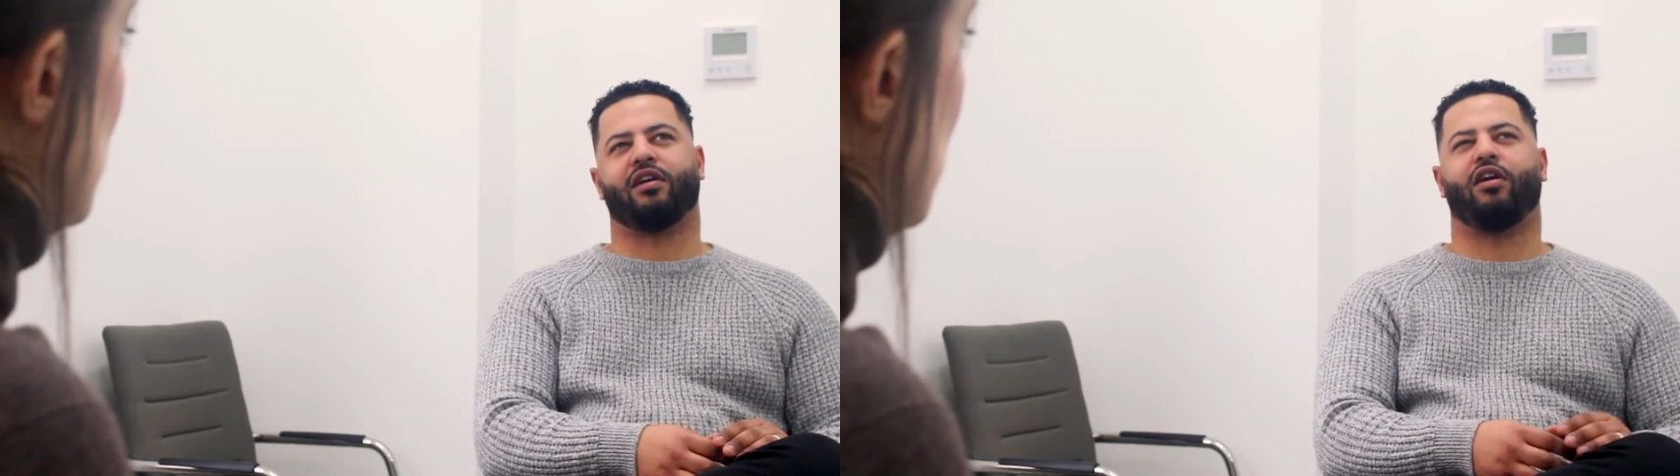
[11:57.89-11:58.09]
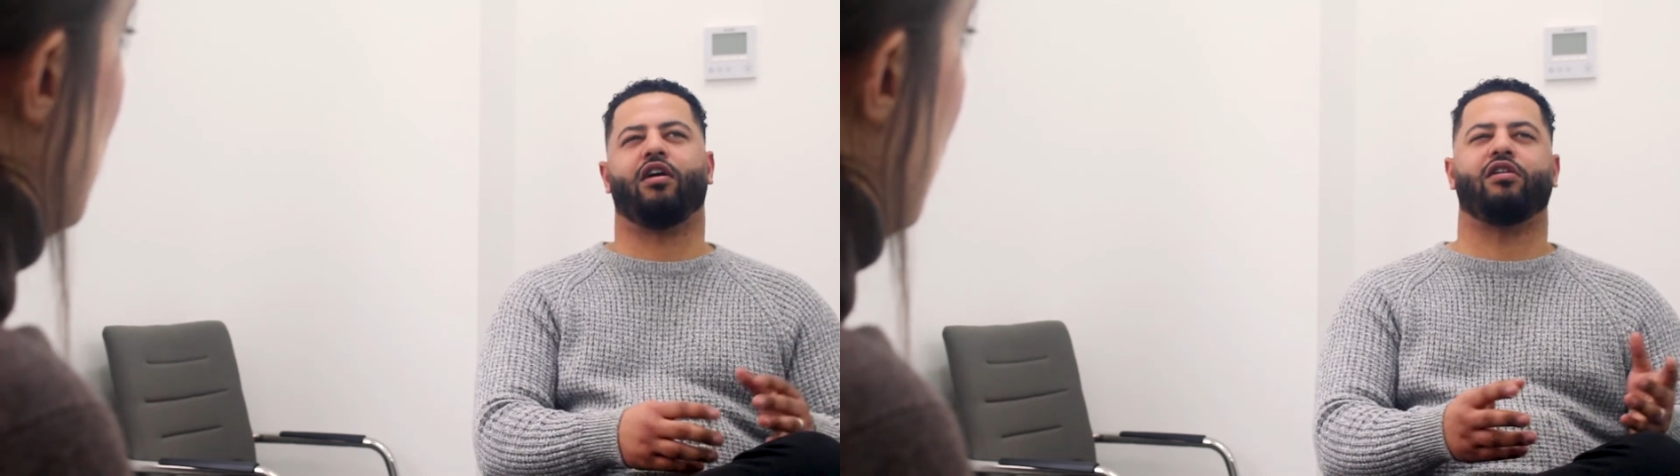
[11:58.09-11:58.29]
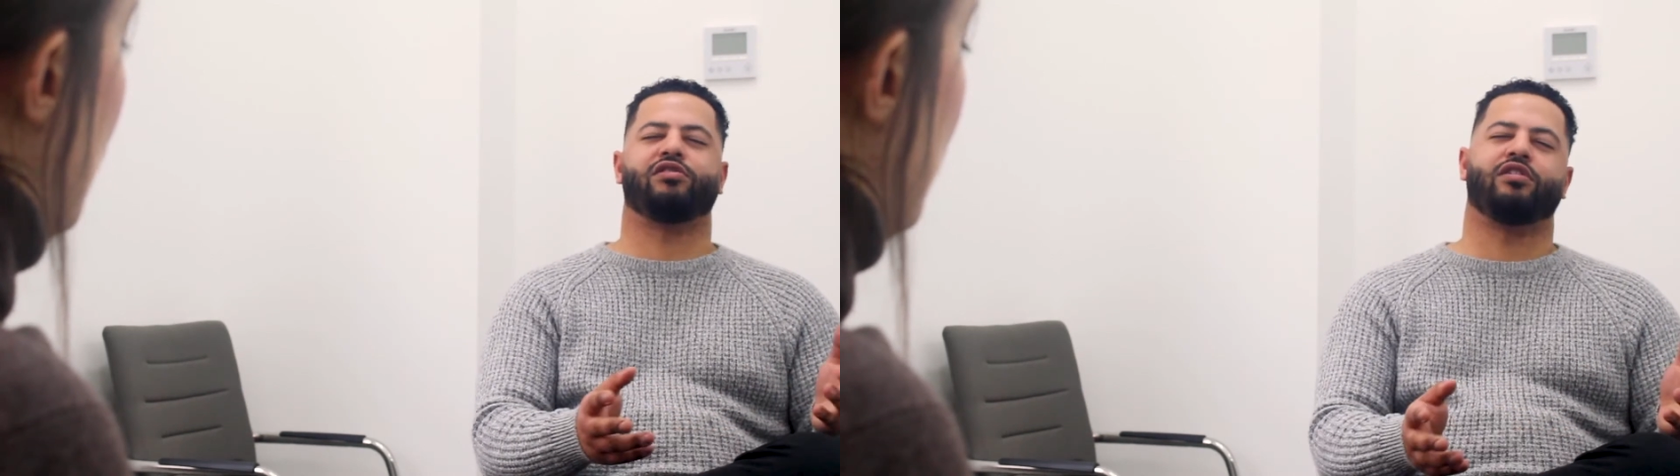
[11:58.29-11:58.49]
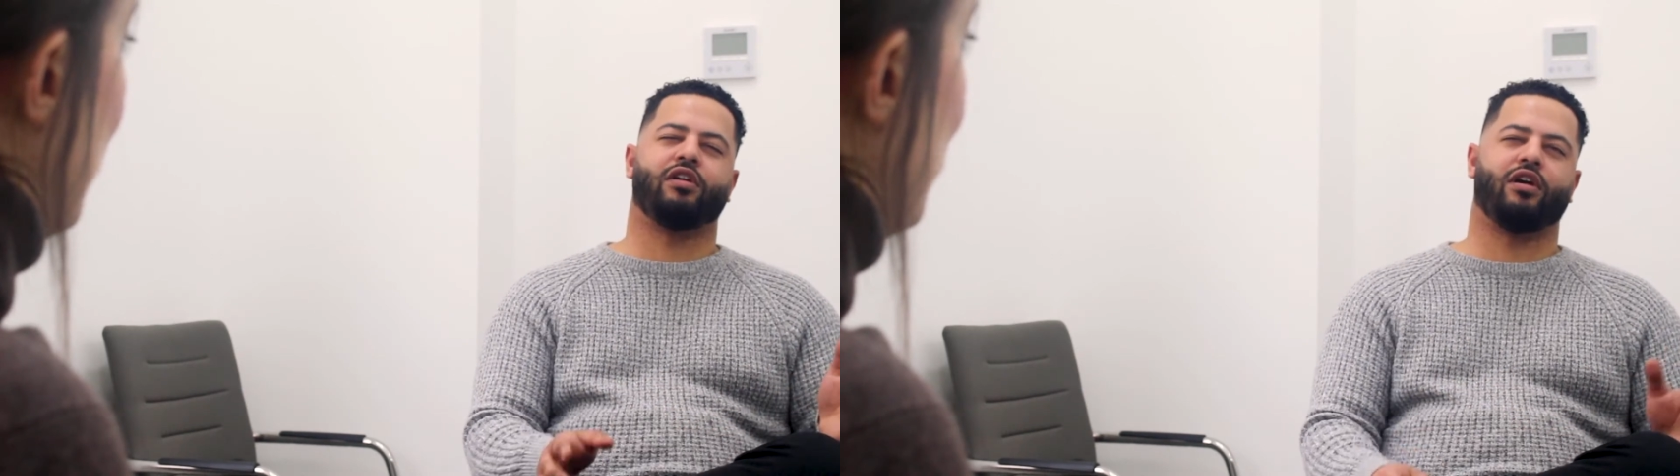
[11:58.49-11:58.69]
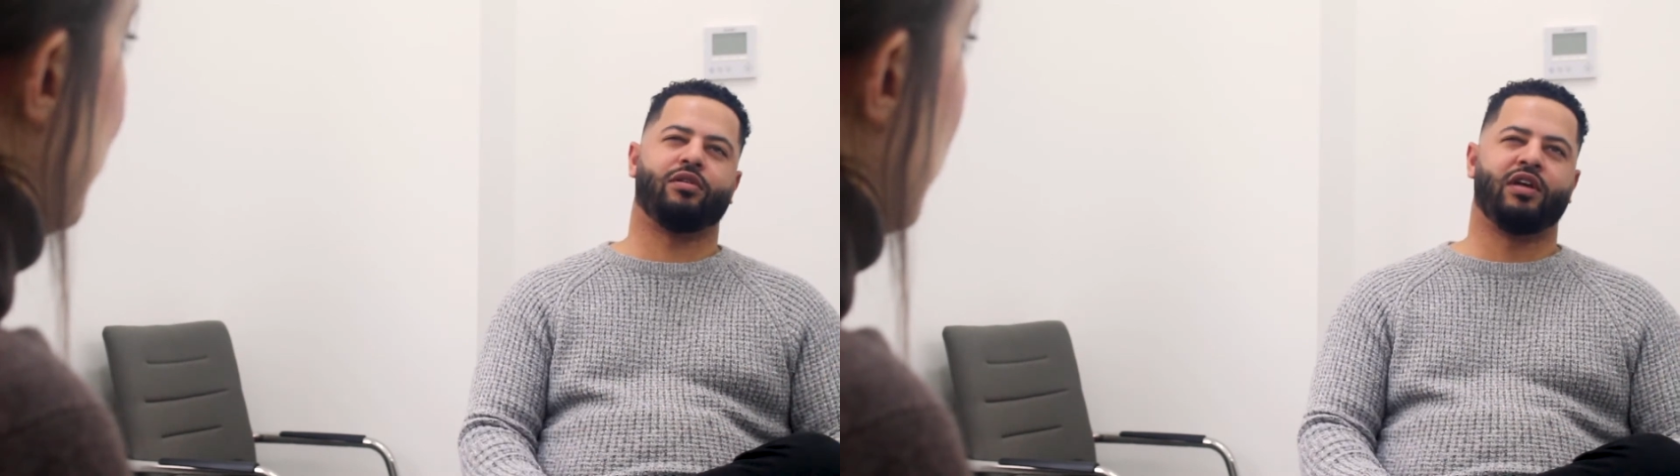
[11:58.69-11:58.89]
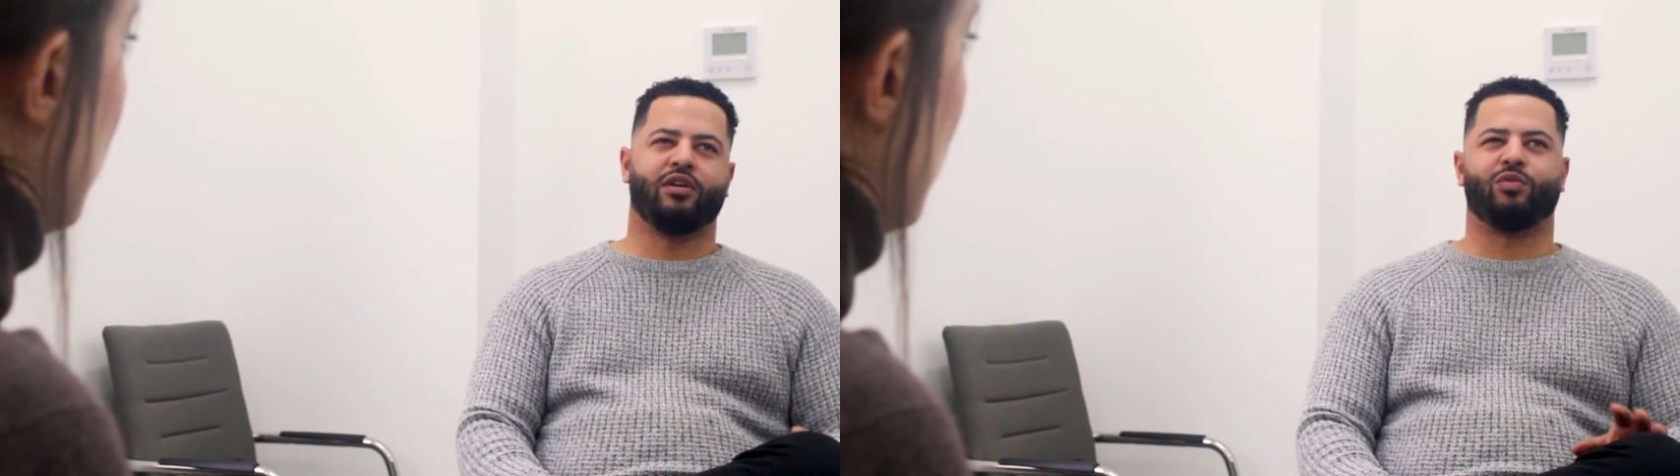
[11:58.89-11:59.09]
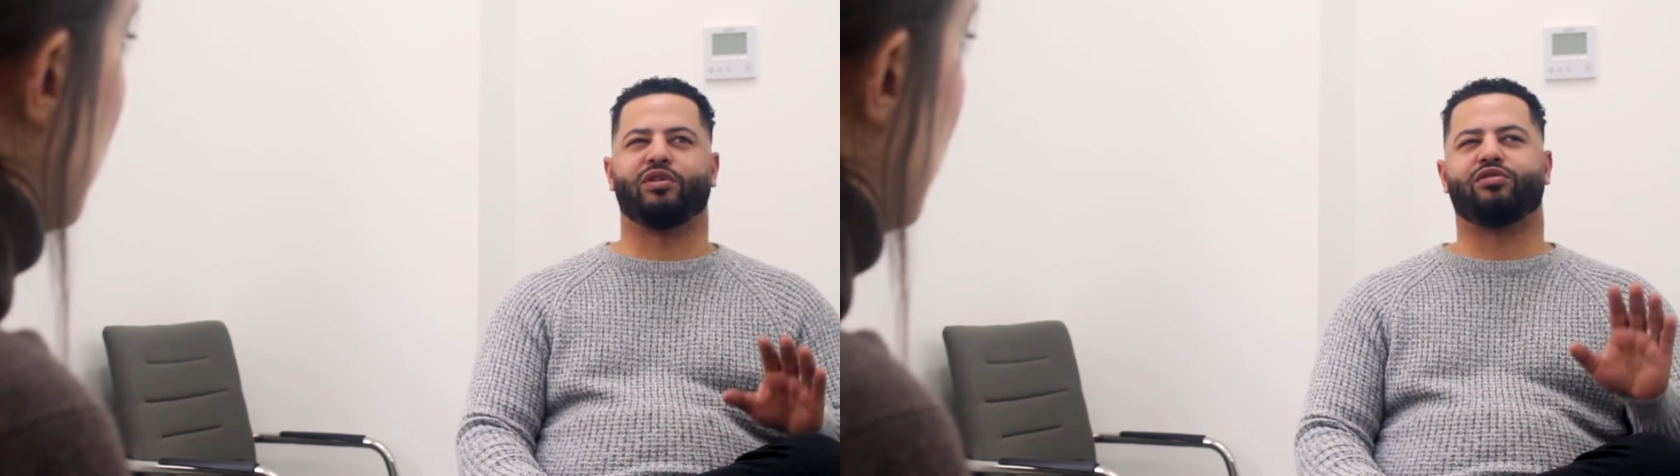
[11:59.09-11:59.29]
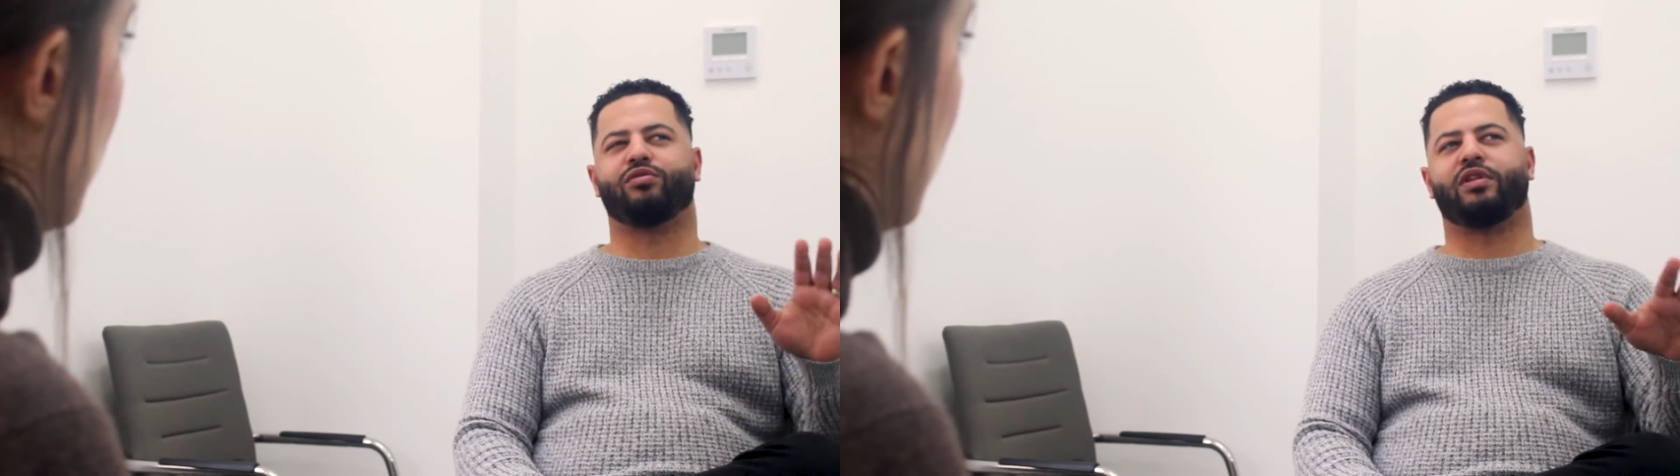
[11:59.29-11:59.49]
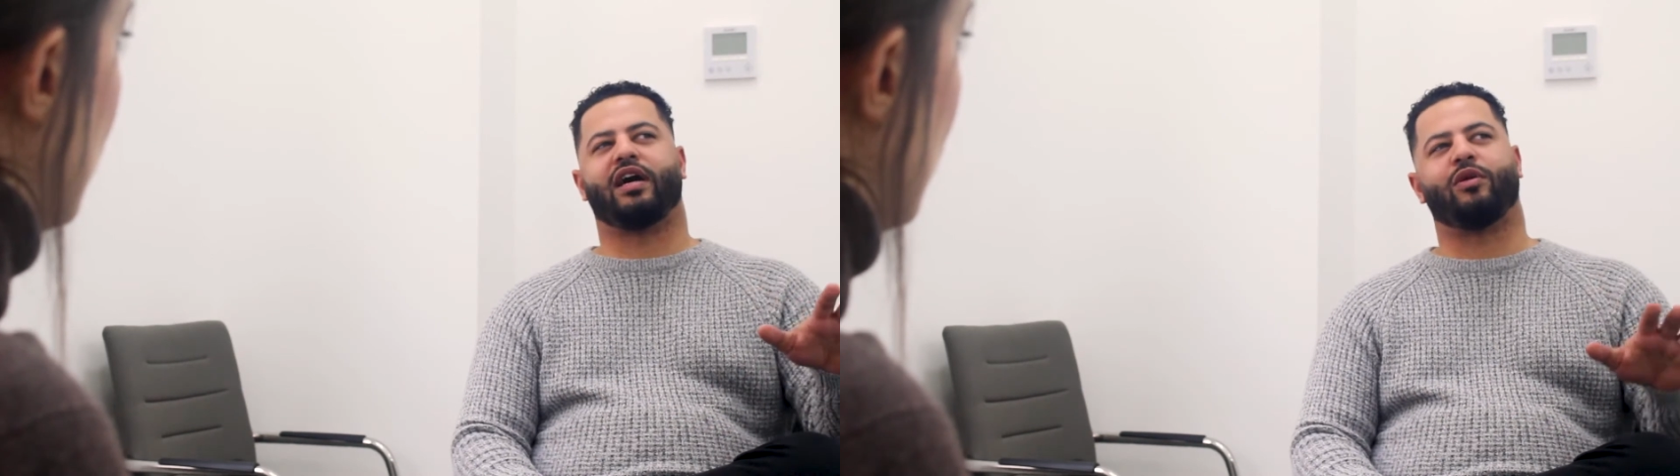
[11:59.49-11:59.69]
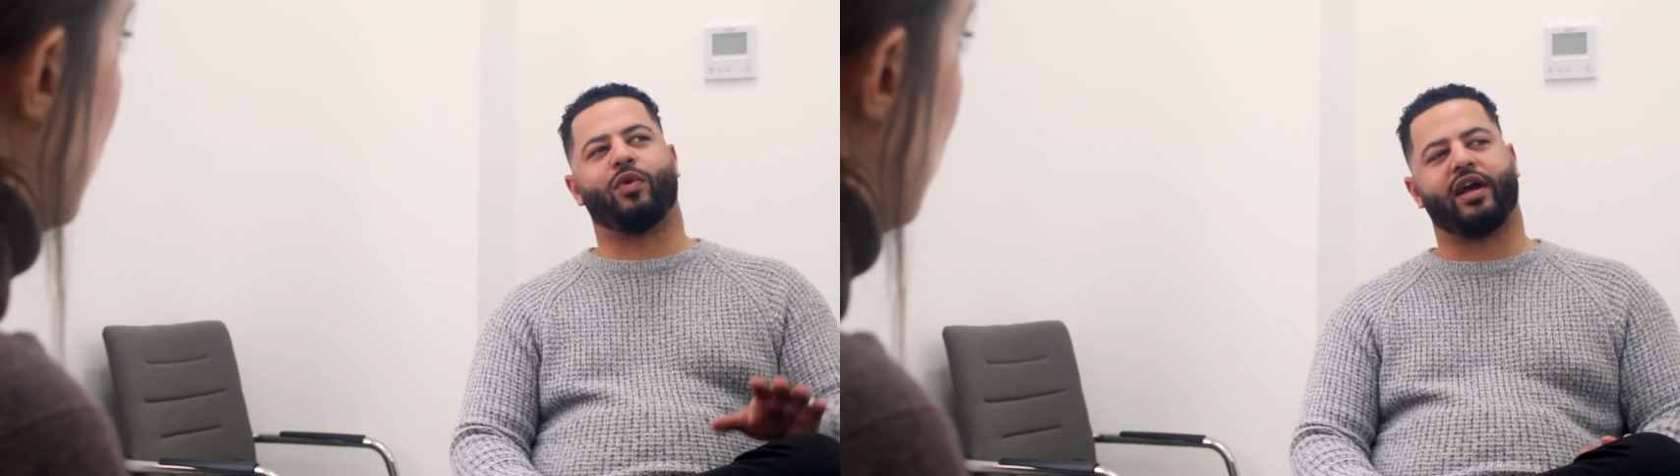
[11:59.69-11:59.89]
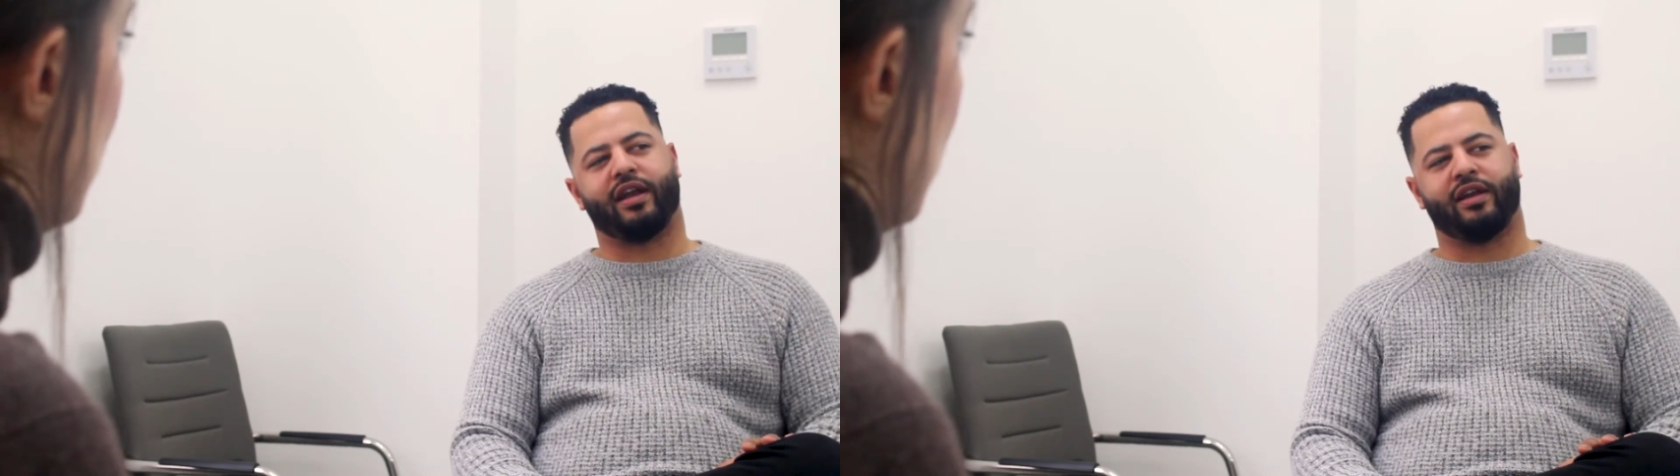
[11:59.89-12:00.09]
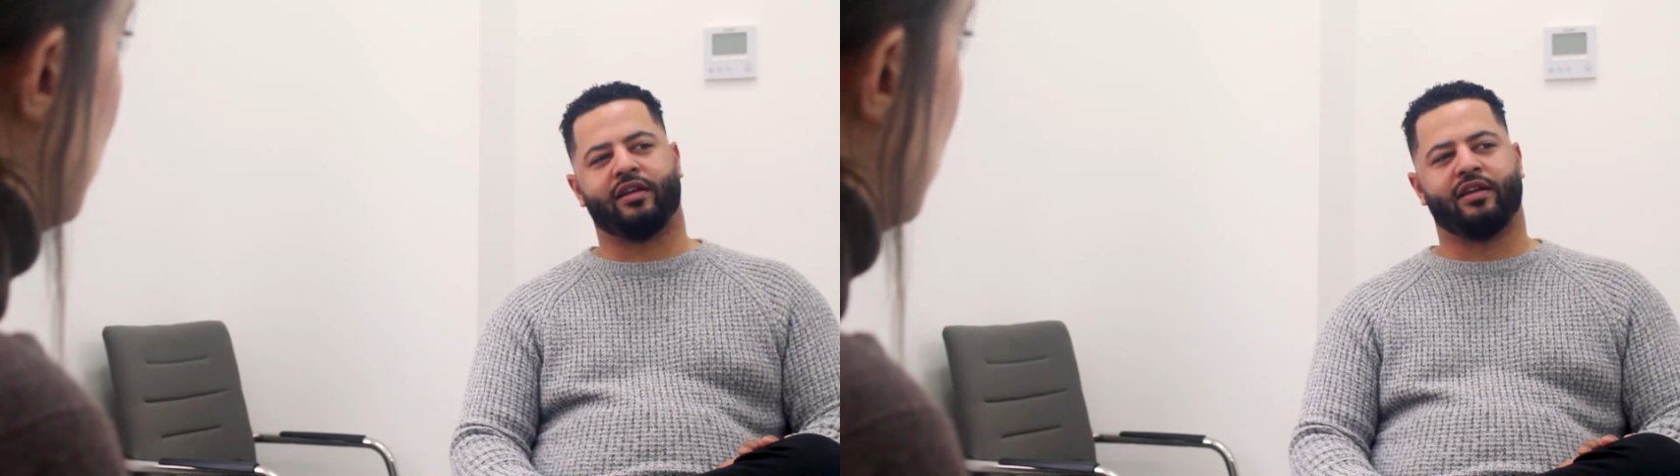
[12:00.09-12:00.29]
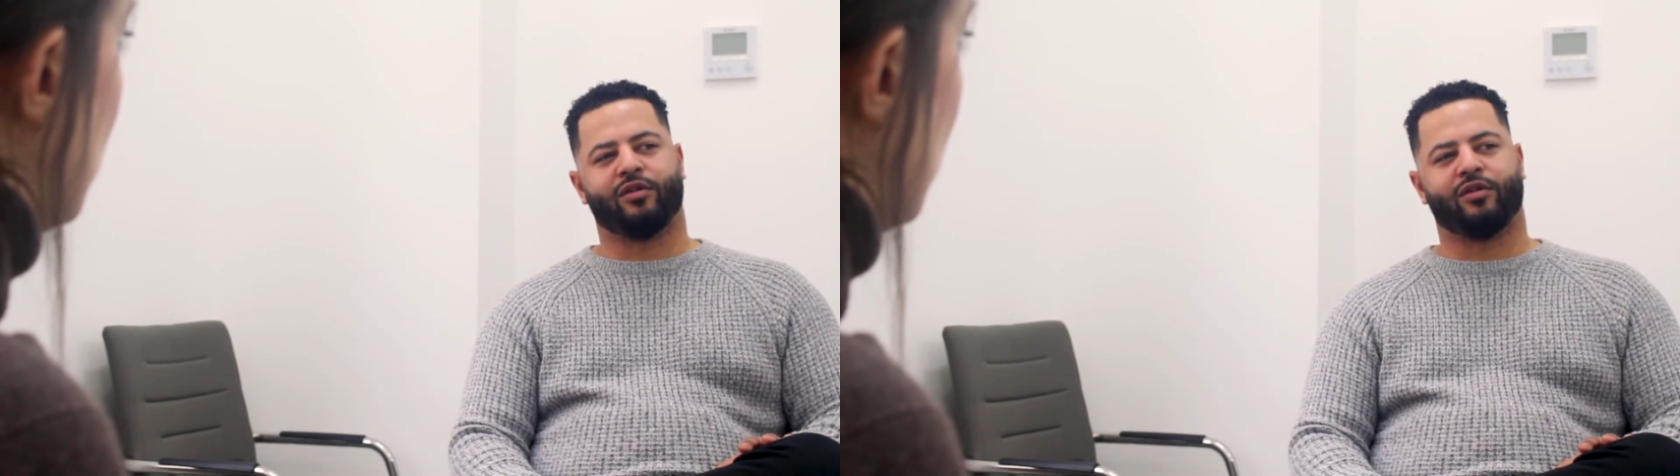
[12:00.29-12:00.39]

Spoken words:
we'll do that when